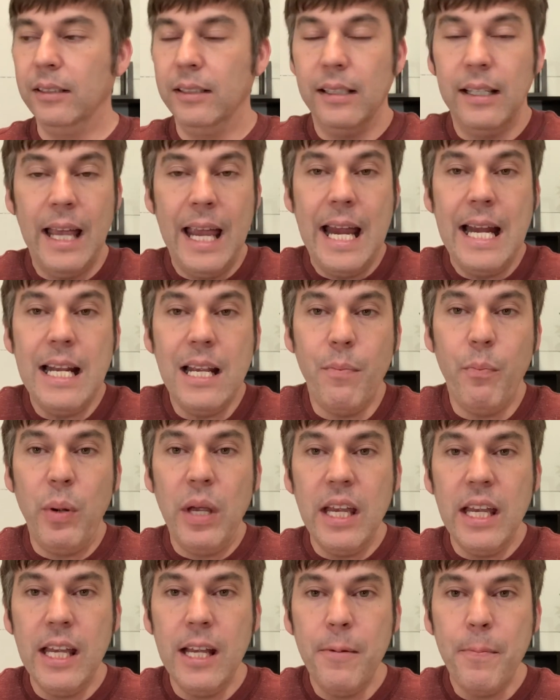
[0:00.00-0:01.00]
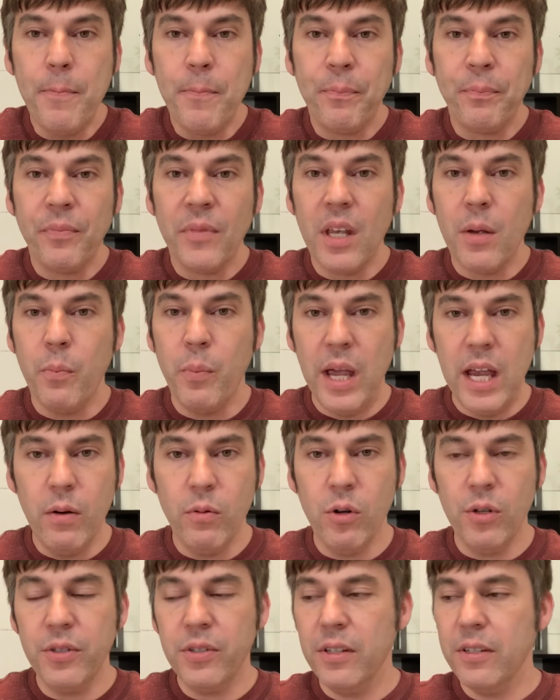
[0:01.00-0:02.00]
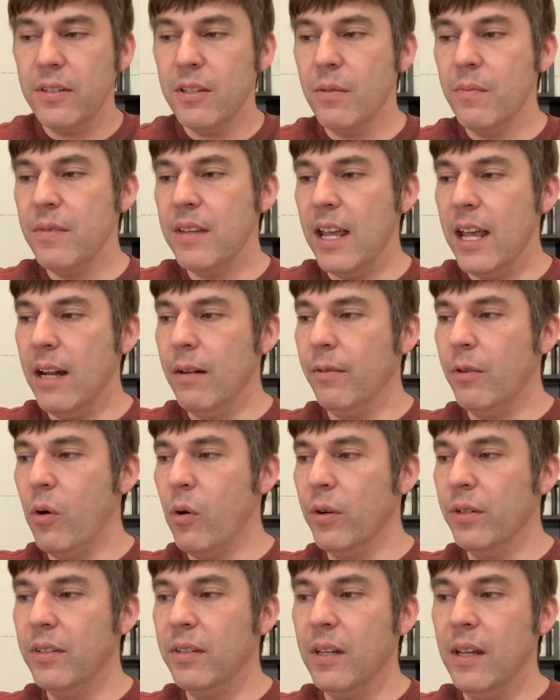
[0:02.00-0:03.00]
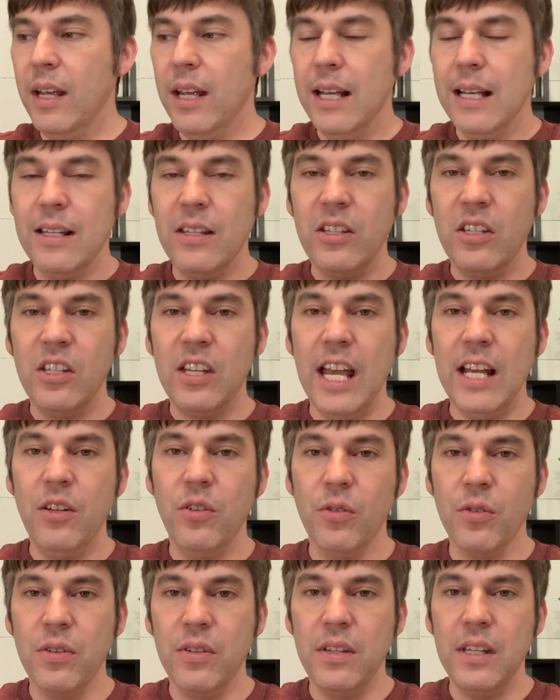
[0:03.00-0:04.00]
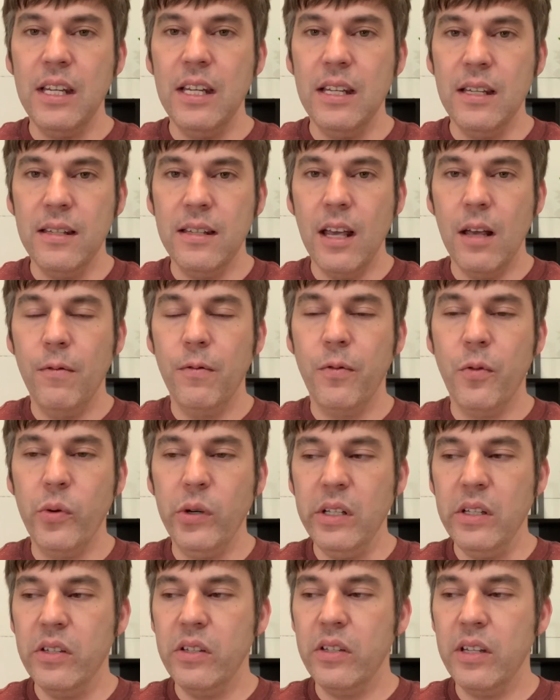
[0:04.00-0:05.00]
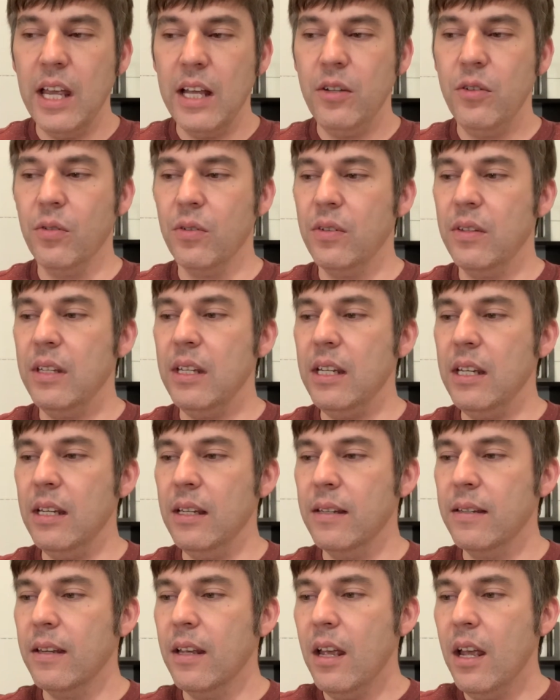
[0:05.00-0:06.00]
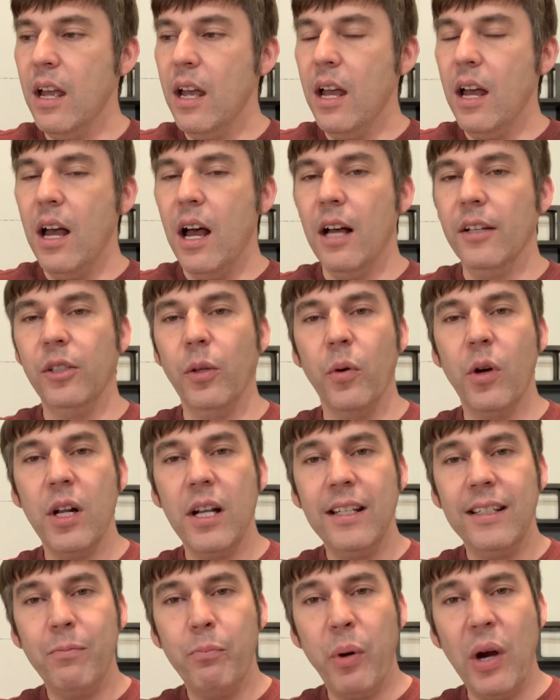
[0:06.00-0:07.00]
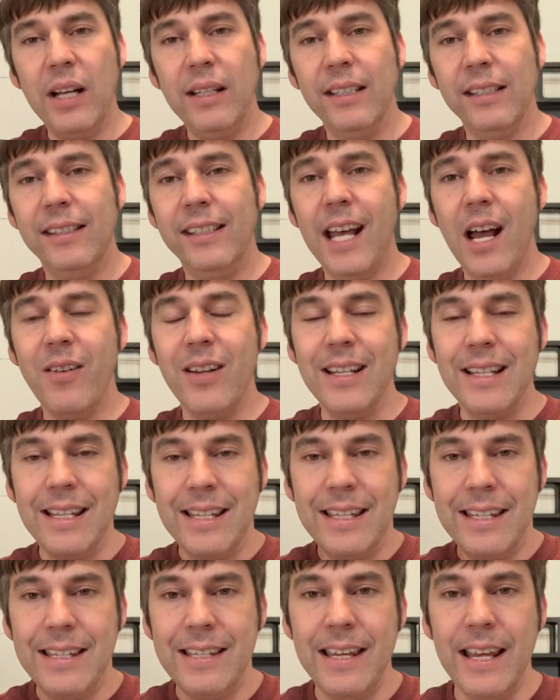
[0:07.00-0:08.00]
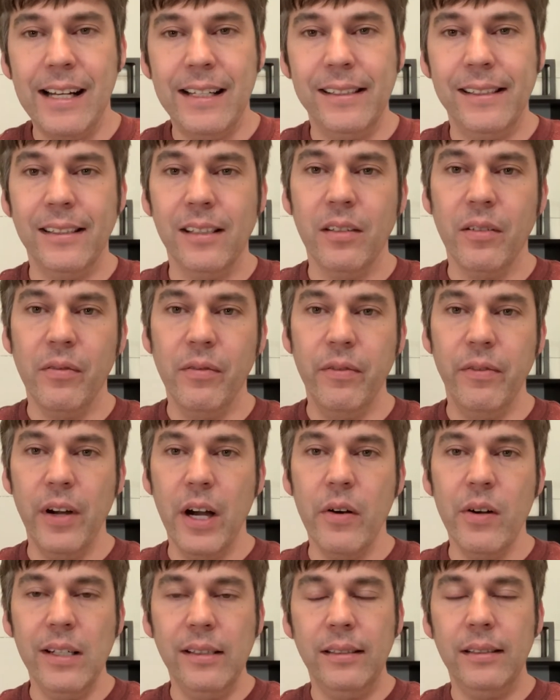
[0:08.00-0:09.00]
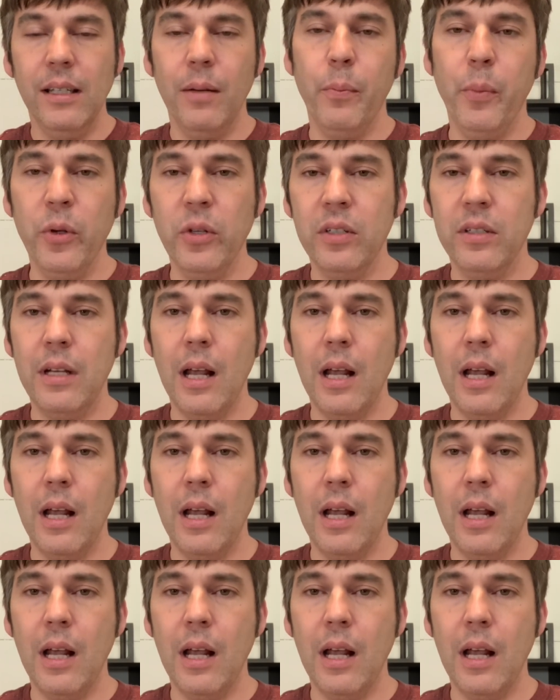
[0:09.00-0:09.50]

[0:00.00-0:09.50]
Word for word: A D P, payroll systems, and of course, Schedule C's, ten forty Schedule C's. Uh, so we're going to break this down in six very simple steps.